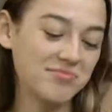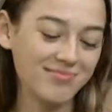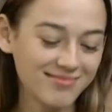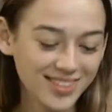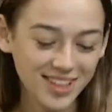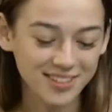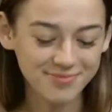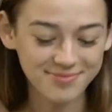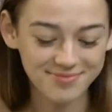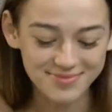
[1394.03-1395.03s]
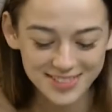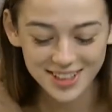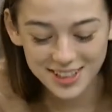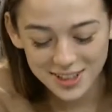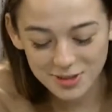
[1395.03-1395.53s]
Yeah.
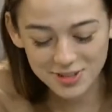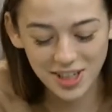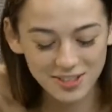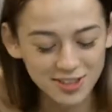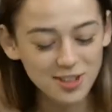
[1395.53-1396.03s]
No one's got to know.